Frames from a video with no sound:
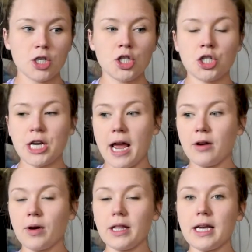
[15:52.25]

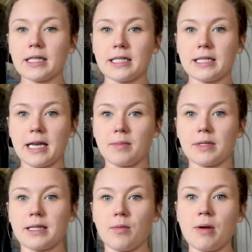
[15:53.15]
Generally, it
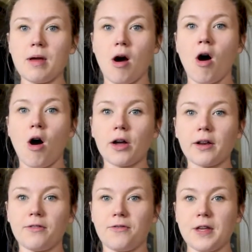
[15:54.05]
seems that we all
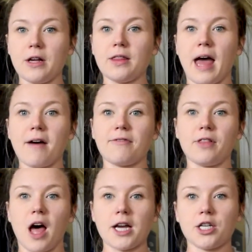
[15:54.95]
can feel that
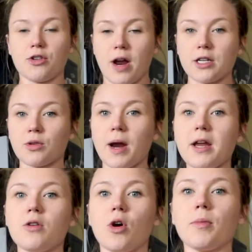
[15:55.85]
fly stretch,
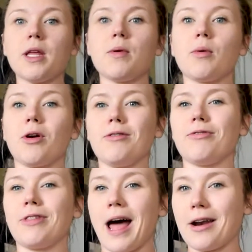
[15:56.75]
right? Normally when we're on
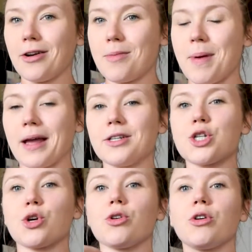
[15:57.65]
flat on a
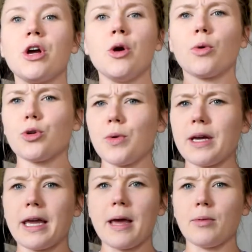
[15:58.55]
bench or we're doing
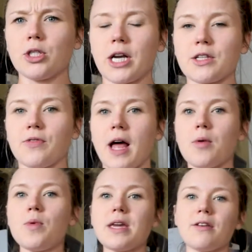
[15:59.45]
a cable chest
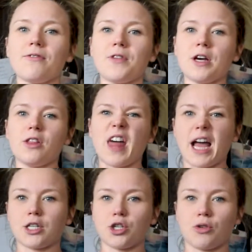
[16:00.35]
fly, we can feel
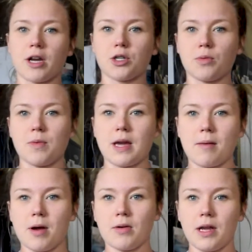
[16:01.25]
that stretch when we
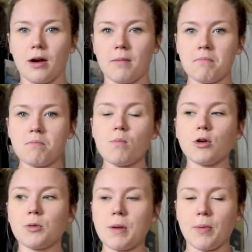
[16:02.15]
come out here.
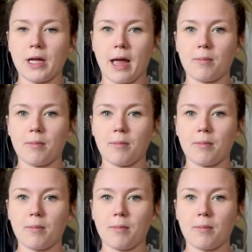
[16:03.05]
Most people can